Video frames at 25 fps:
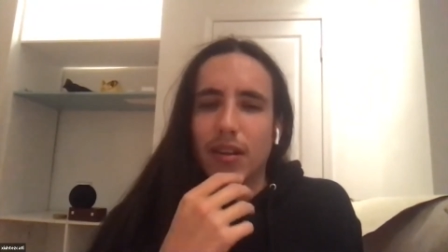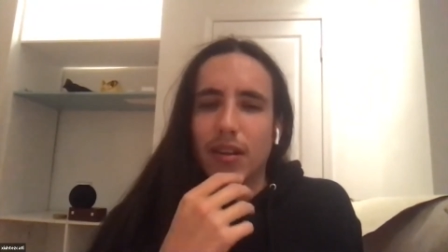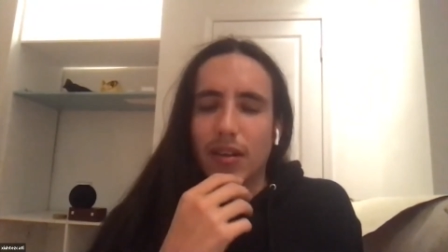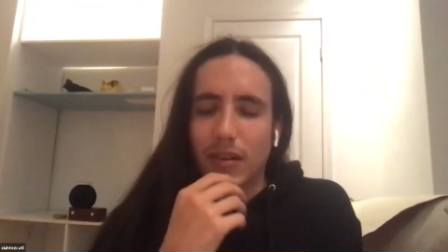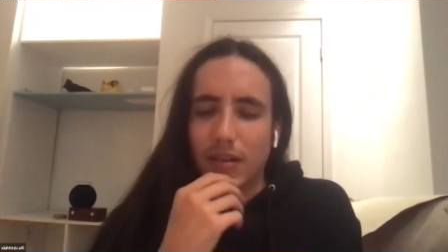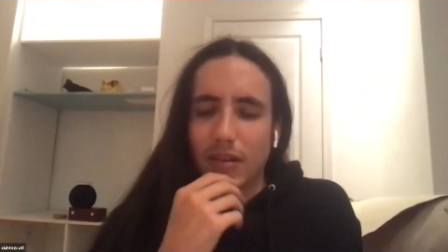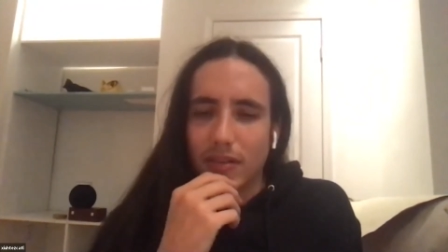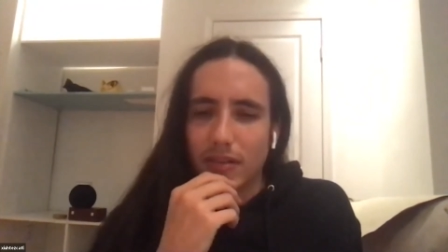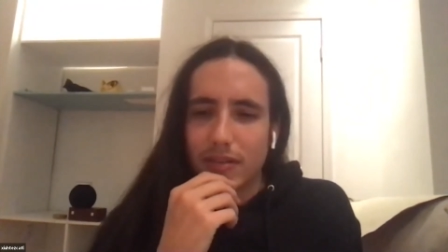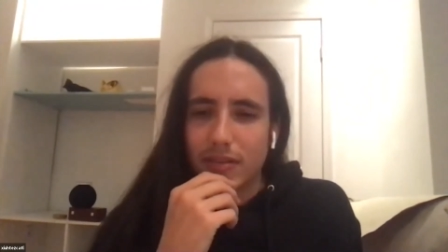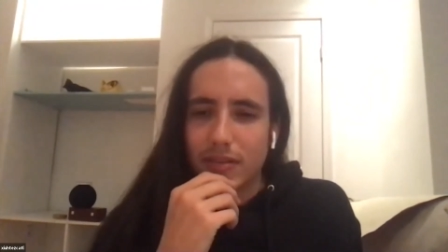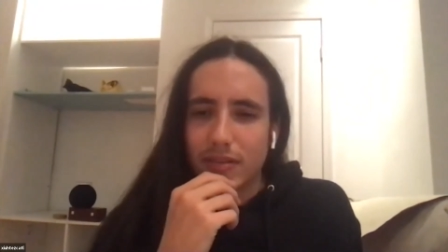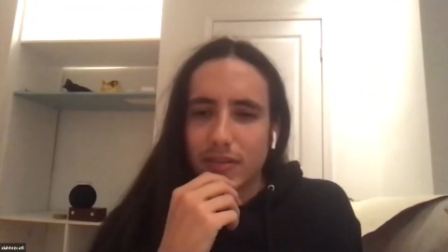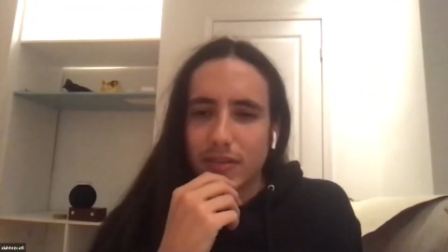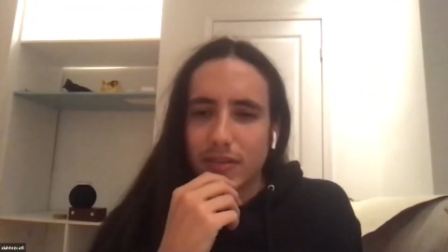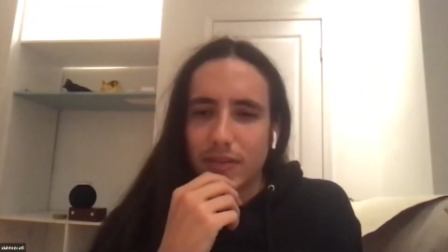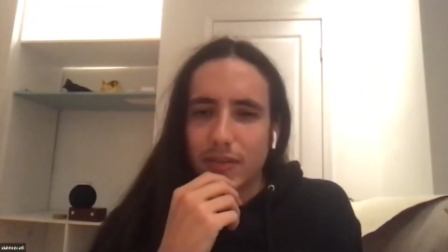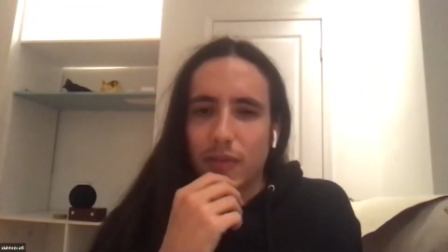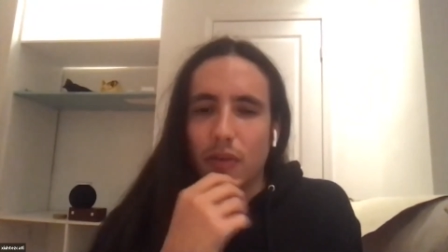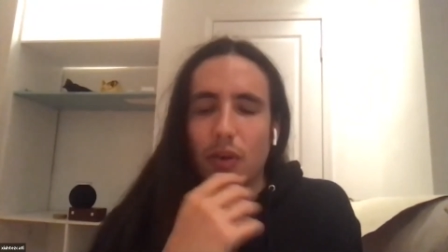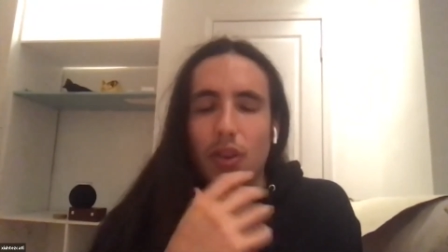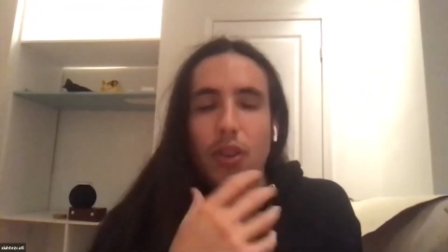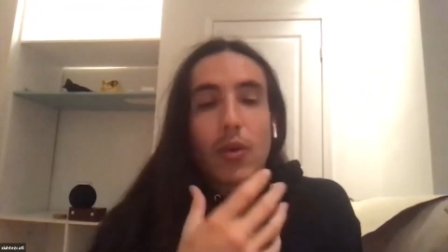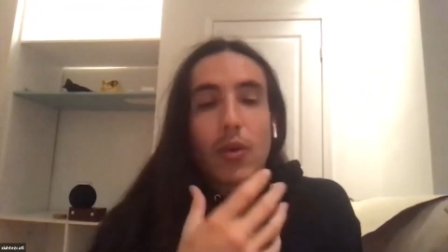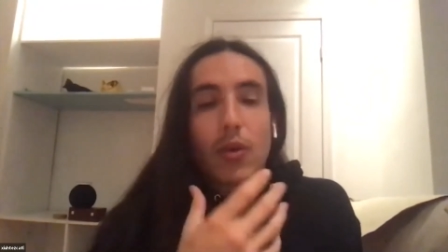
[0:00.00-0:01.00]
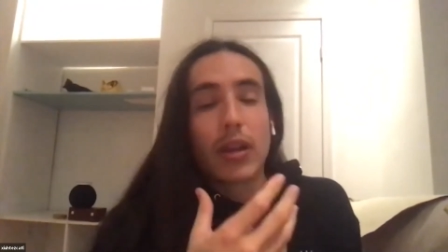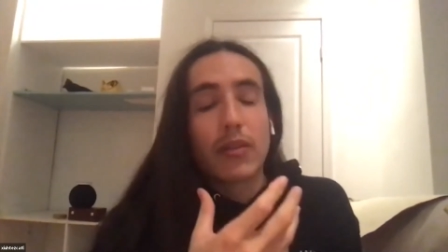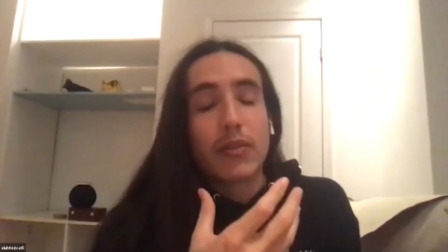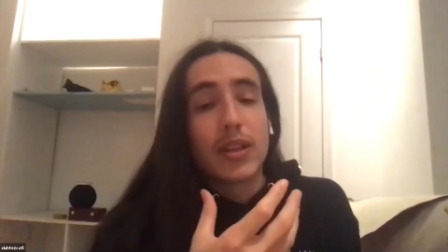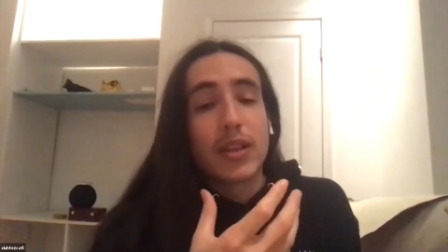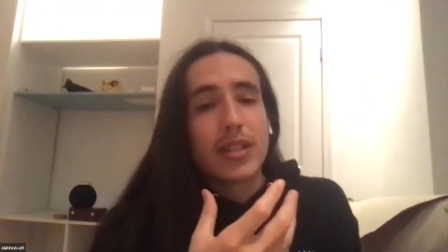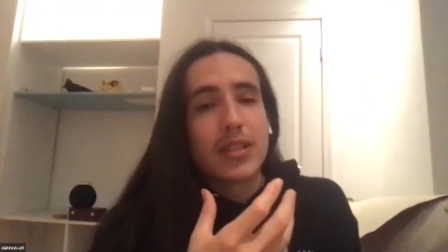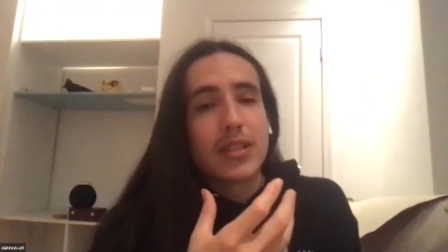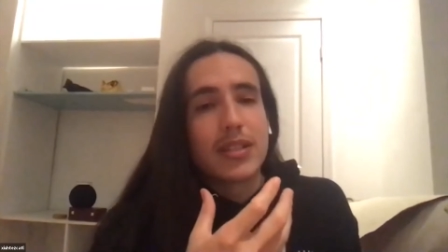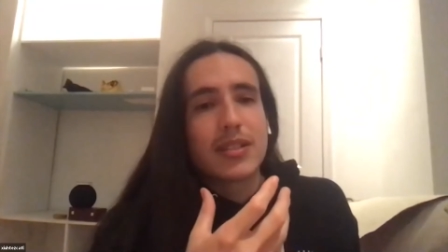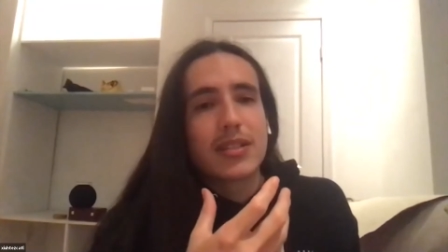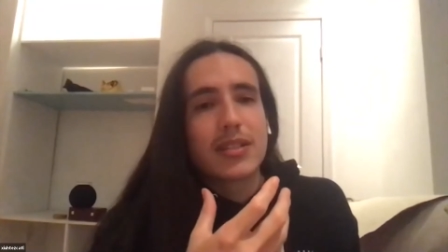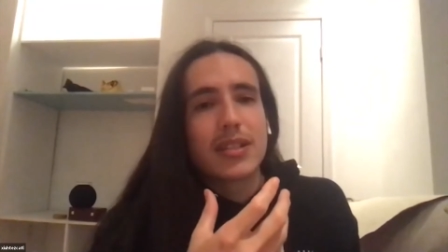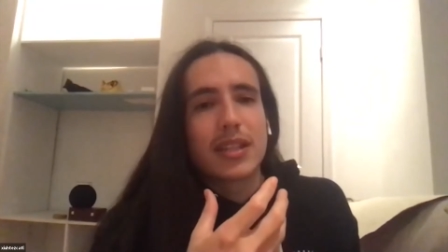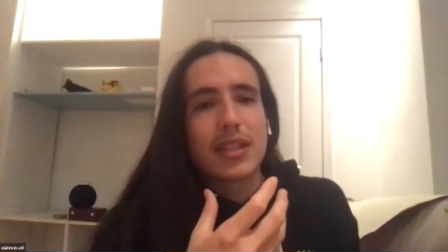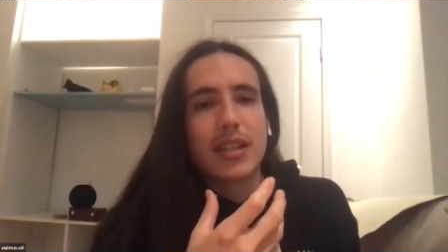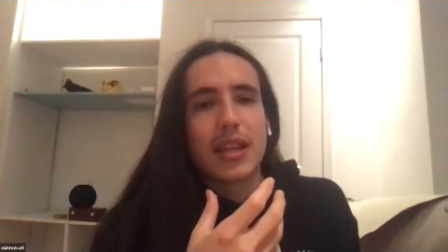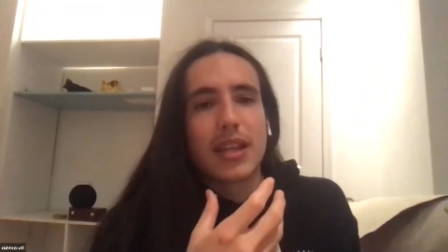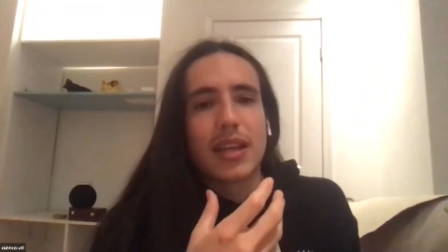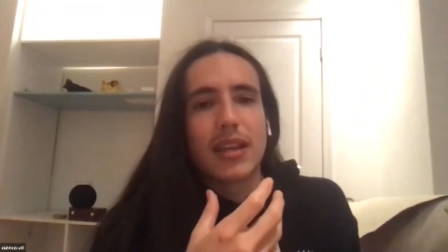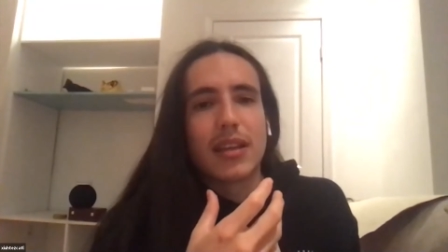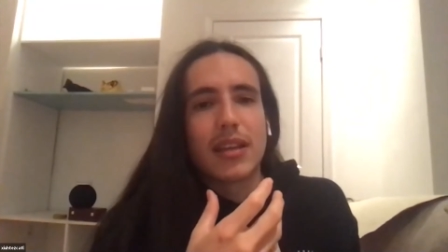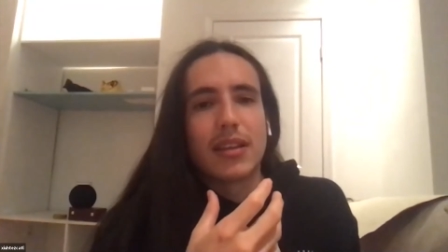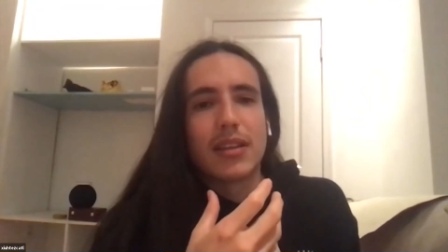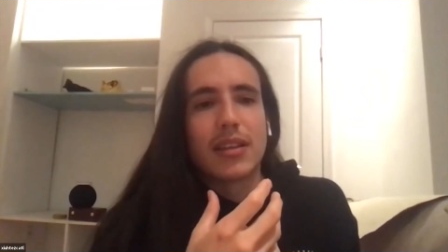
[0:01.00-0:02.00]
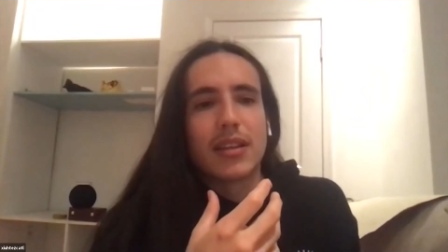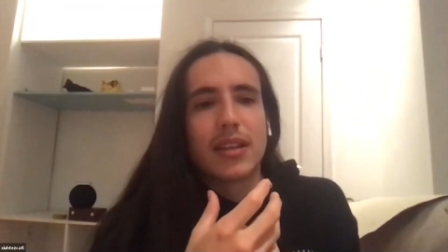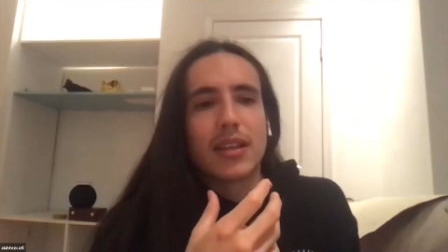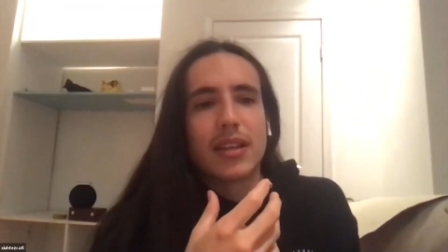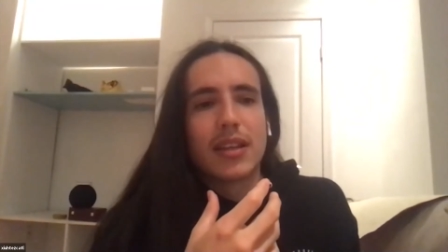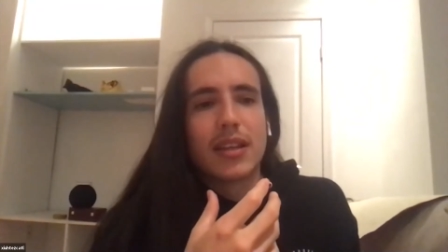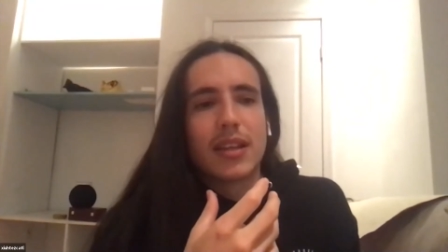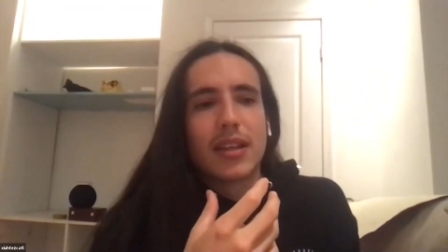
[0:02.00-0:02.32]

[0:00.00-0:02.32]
know for the right reasons and and